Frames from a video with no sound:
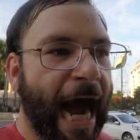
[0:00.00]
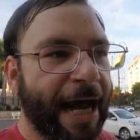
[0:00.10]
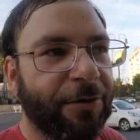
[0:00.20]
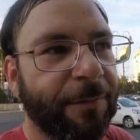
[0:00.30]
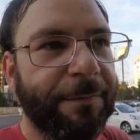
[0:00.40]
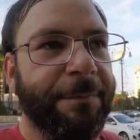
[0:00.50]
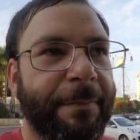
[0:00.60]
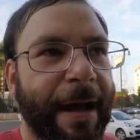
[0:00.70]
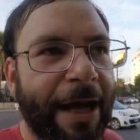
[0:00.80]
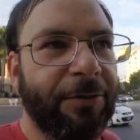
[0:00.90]
I don't
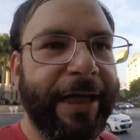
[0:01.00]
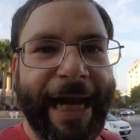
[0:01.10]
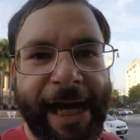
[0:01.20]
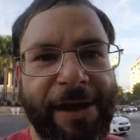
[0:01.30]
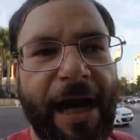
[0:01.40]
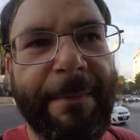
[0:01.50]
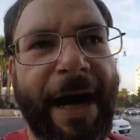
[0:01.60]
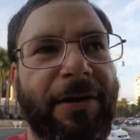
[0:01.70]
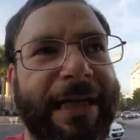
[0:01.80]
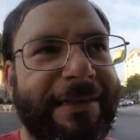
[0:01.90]
I don't care
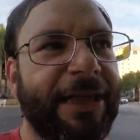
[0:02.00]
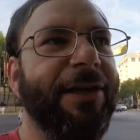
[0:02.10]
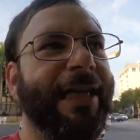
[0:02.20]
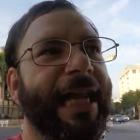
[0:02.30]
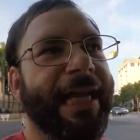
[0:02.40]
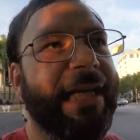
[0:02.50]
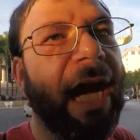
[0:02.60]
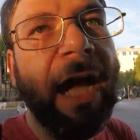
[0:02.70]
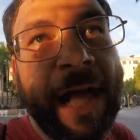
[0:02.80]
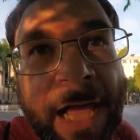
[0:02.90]
about necessarily like
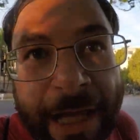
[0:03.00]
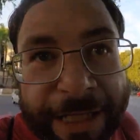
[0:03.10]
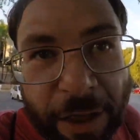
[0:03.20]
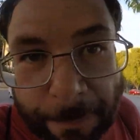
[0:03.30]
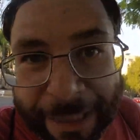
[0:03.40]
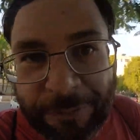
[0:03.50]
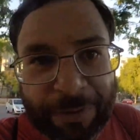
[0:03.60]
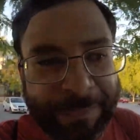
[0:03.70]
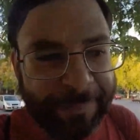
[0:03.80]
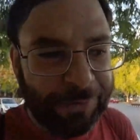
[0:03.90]
uh, you know being
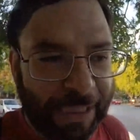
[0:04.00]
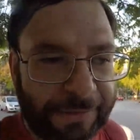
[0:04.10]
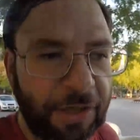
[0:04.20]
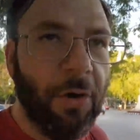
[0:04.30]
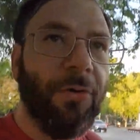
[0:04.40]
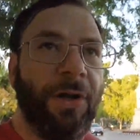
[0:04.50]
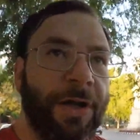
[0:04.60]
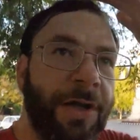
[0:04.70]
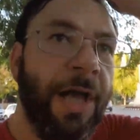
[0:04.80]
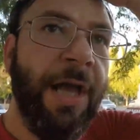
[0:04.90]
with people that don't
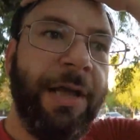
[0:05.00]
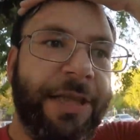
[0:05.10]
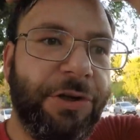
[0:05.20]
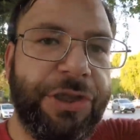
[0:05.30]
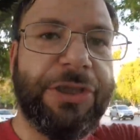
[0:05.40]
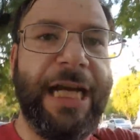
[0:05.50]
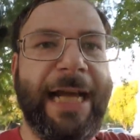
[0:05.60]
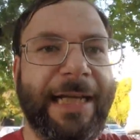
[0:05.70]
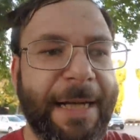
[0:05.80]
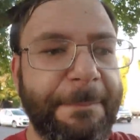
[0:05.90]
that are just
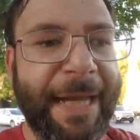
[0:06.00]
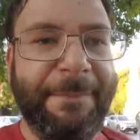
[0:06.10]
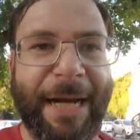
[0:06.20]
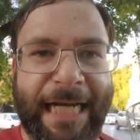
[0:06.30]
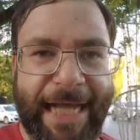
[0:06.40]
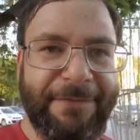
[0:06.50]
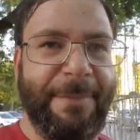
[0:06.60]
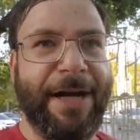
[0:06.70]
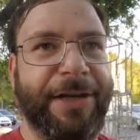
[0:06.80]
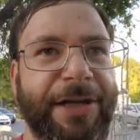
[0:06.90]
not gonna make my life
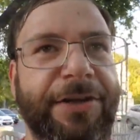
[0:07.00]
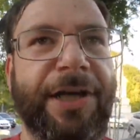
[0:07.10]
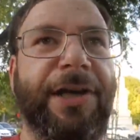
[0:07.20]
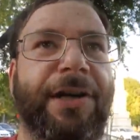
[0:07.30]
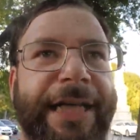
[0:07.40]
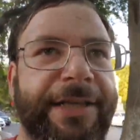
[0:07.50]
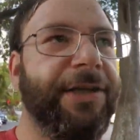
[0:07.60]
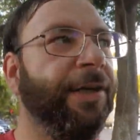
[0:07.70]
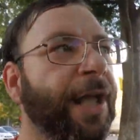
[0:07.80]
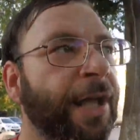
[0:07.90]
better you know they're
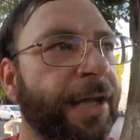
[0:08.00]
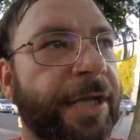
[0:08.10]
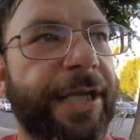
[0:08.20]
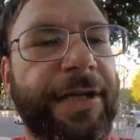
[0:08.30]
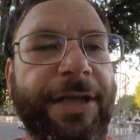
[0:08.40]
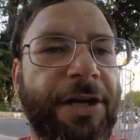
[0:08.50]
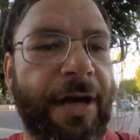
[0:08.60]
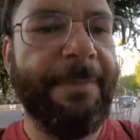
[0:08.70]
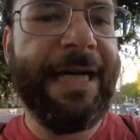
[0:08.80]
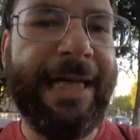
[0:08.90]
either you, you know,
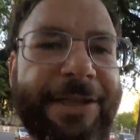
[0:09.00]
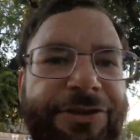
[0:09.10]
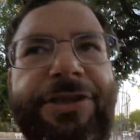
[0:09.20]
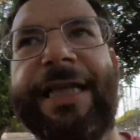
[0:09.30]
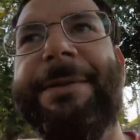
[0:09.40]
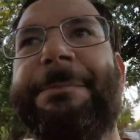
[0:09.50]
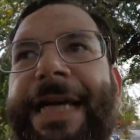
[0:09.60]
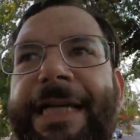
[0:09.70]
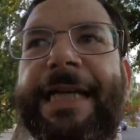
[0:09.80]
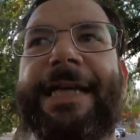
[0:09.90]
I'm not interested in
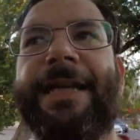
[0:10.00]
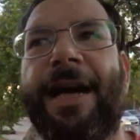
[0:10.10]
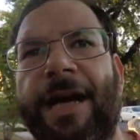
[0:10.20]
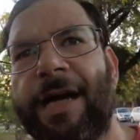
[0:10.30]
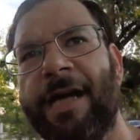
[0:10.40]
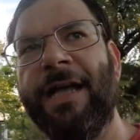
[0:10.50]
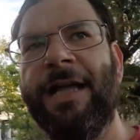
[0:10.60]
being in uh,